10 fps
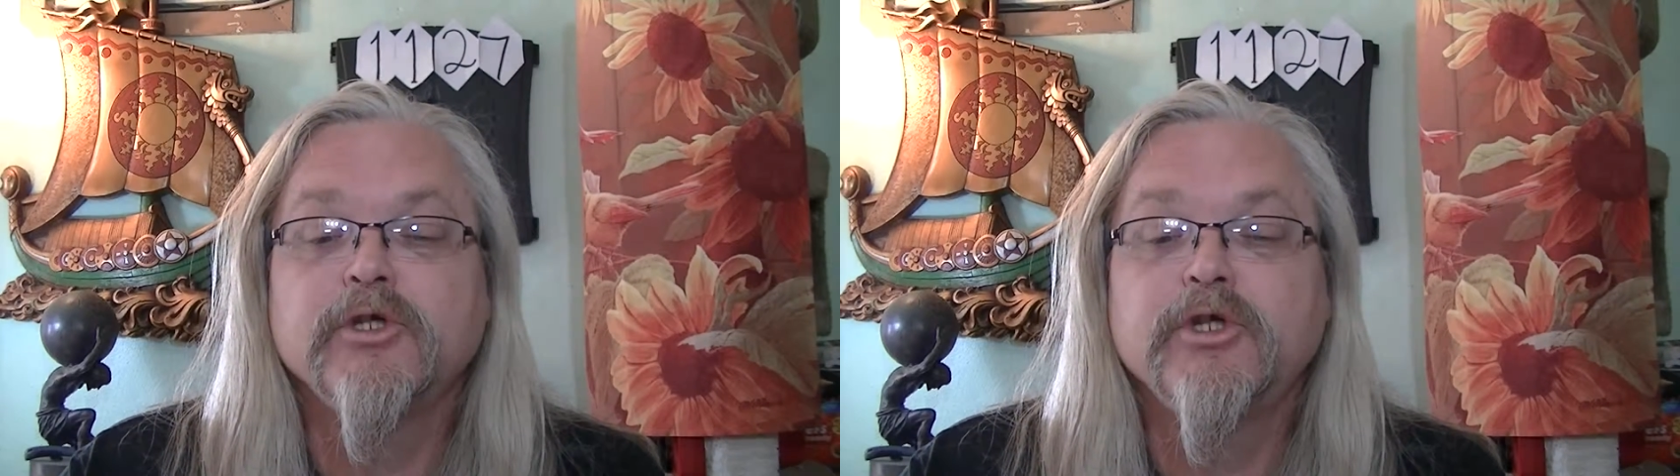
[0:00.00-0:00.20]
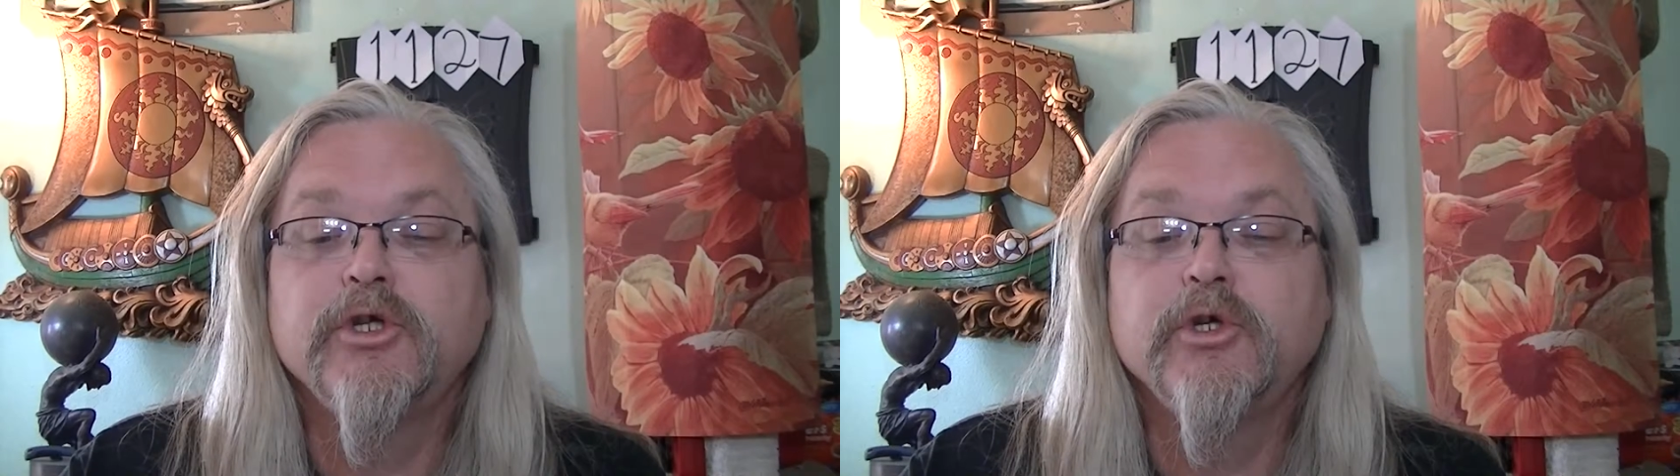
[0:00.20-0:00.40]

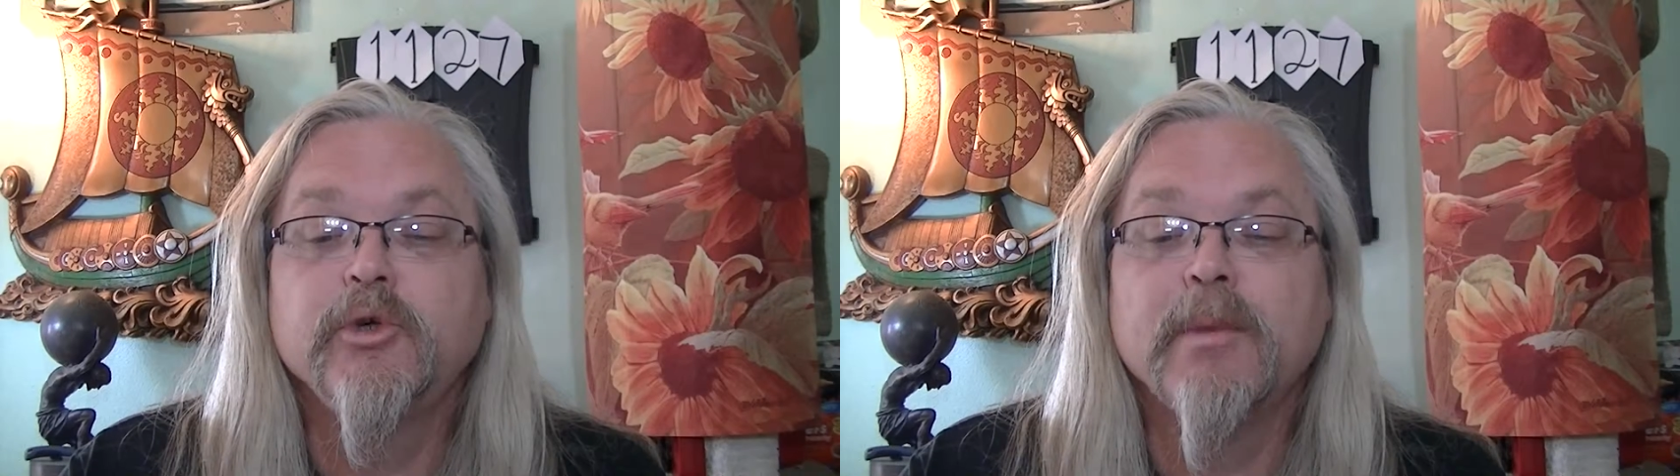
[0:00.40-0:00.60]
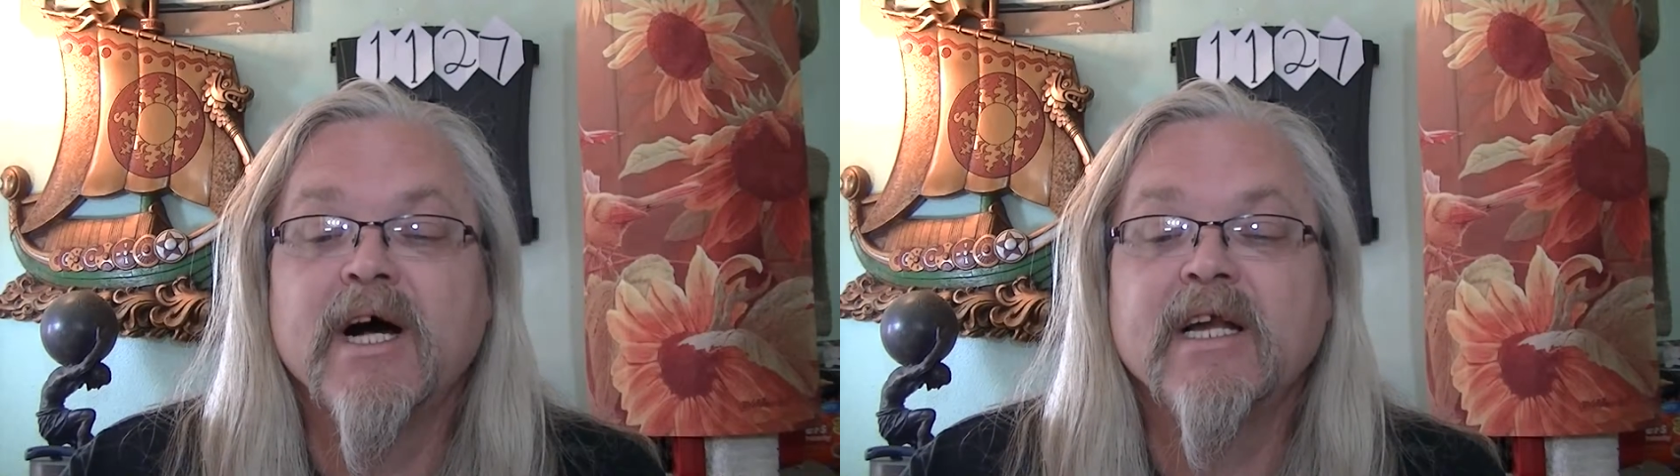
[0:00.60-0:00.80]

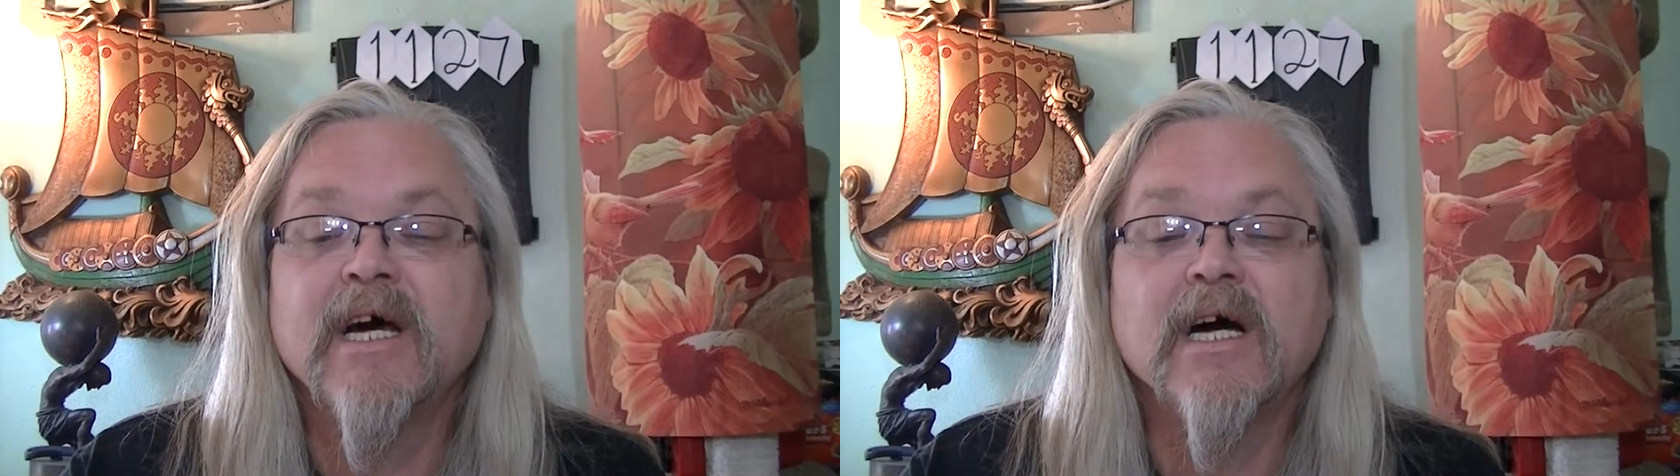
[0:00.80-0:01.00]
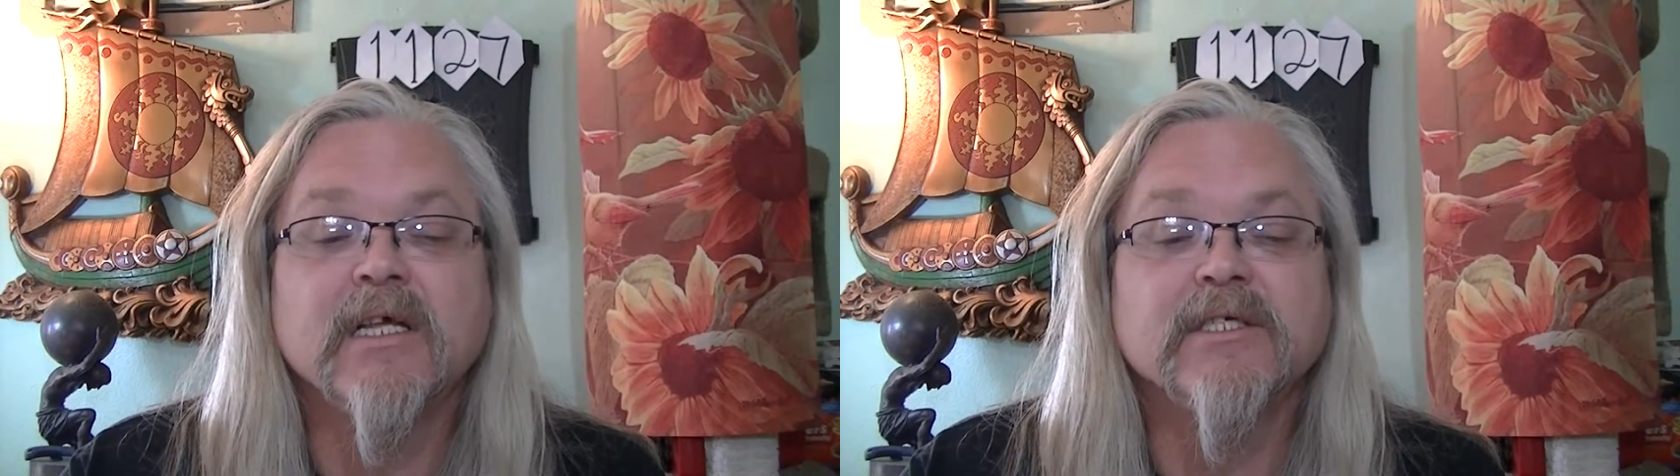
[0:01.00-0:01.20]
To my
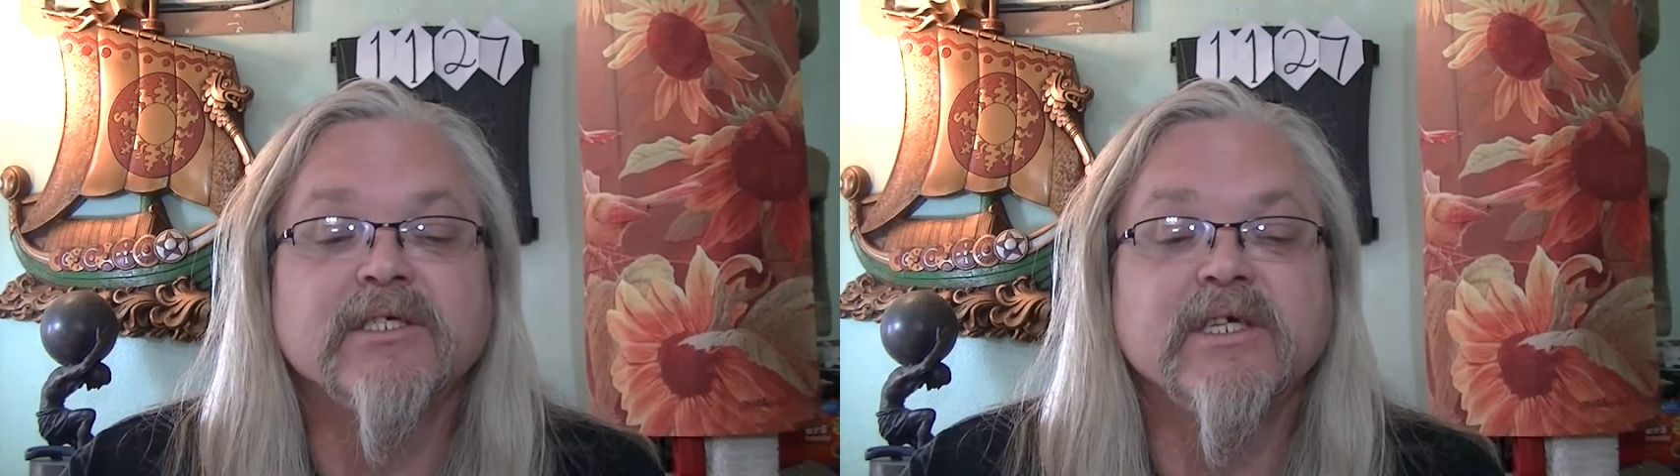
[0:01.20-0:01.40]
knowledge,